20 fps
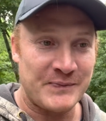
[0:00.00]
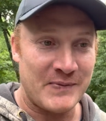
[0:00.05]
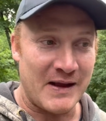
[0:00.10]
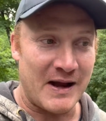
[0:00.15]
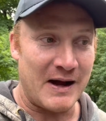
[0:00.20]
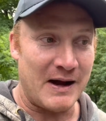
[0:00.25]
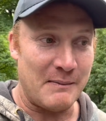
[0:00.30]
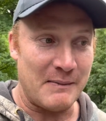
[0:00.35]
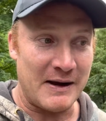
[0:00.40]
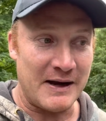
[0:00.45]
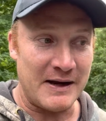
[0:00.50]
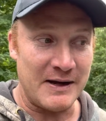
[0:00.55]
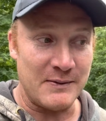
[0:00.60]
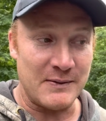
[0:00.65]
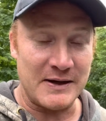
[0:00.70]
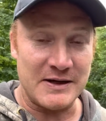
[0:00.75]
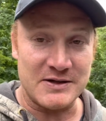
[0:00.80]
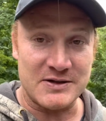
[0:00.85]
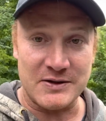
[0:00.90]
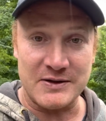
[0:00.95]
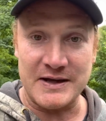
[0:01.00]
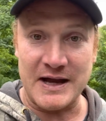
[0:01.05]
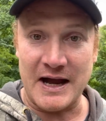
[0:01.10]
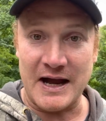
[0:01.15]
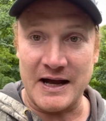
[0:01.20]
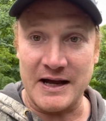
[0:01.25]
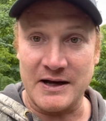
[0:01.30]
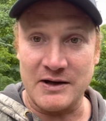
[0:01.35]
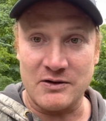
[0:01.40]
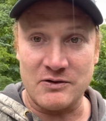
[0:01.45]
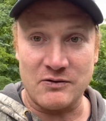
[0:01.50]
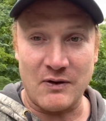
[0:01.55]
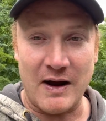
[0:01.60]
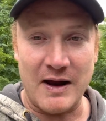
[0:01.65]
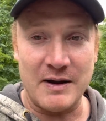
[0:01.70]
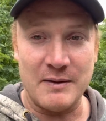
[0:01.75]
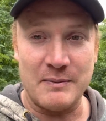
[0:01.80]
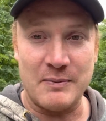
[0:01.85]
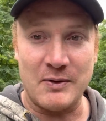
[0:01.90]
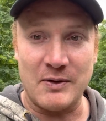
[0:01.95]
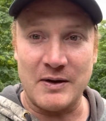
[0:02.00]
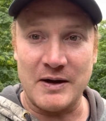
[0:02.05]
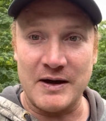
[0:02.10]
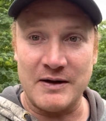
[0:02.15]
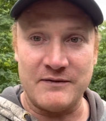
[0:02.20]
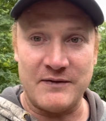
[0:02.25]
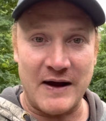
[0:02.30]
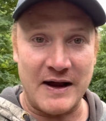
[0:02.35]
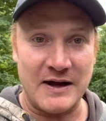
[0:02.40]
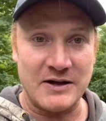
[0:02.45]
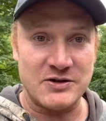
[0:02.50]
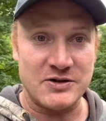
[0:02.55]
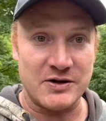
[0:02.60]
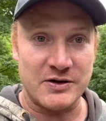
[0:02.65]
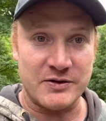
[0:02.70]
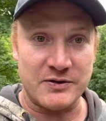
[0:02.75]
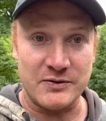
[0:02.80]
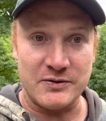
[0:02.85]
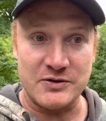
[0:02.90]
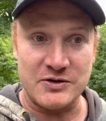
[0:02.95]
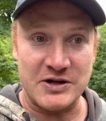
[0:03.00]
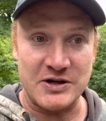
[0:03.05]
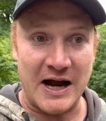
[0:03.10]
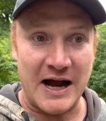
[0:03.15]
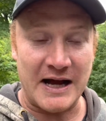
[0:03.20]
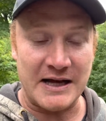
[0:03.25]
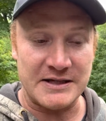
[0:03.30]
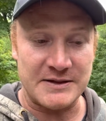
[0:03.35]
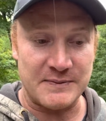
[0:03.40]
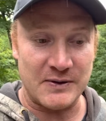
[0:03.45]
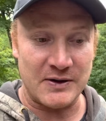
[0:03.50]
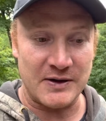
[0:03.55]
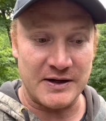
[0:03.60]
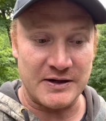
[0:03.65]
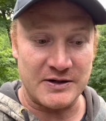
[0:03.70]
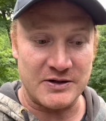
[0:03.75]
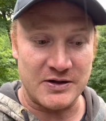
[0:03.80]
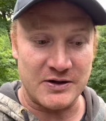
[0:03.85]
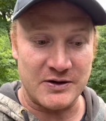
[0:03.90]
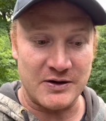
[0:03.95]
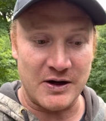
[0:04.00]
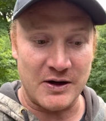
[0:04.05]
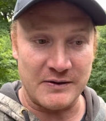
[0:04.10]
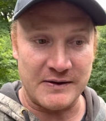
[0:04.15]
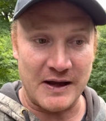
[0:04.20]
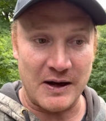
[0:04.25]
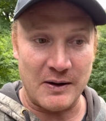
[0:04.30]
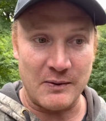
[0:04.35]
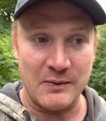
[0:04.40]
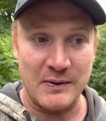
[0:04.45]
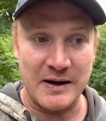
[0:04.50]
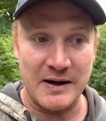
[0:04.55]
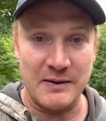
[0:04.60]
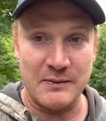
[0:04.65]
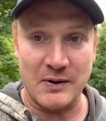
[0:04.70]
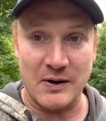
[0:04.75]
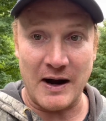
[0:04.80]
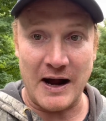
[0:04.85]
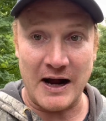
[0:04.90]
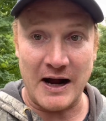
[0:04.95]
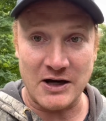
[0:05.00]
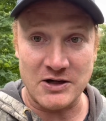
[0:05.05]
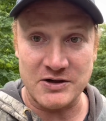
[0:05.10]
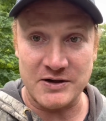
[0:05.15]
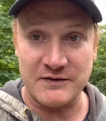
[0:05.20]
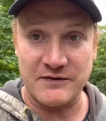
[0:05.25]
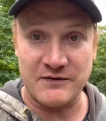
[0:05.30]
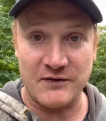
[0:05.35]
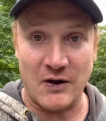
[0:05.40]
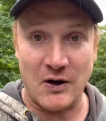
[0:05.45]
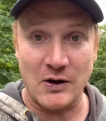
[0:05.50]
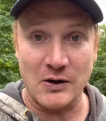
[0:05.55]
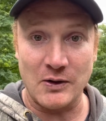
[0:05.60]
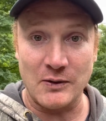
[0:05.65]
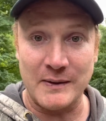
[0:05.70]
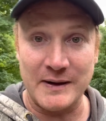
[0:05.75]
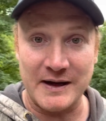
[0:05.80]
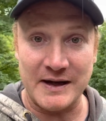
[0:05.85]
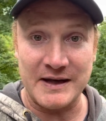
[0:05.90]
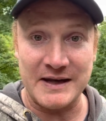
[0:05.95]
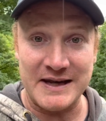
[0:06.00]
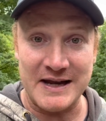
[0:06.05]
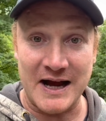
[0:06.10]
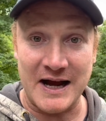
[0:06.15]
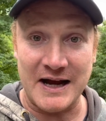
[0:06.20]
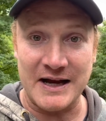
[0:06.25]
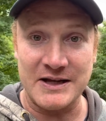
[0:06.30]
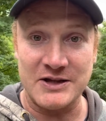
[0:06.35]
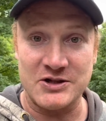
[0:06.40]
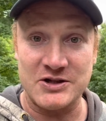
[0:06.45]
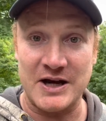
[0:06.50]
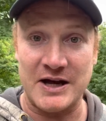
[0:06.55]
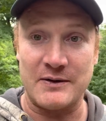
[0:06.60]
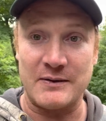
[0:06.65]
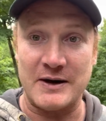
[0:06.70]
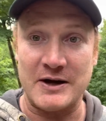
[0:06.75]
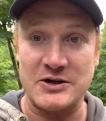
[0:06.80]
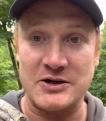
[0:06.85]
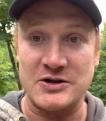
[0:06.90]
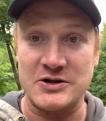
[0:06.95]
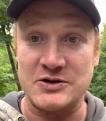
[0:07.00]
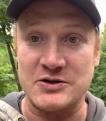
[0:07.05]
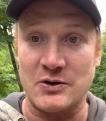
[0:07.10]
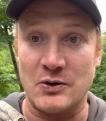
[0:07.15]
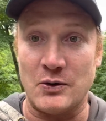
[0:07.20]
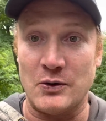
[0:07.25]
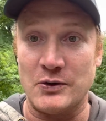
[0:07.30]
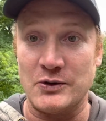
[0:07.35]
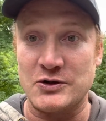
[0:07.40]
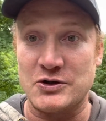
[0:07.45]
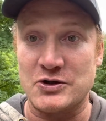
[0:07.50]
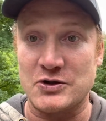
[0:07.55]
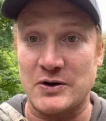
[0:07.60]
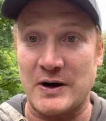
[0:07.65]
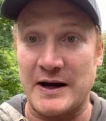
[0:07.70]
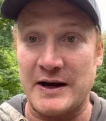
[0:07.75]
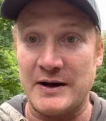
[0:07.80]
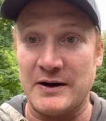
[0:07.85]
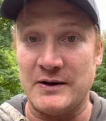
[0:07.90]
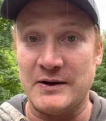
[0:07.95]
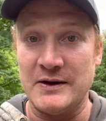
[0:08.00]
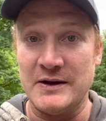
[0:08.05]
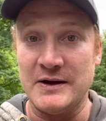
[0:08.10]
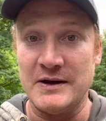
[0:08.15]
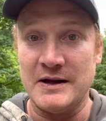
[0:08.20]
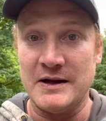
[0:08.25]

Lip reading: Anyway, so yeah, incredible adventure through Jasper. It turned out that we were actually following a 9 generations old trail.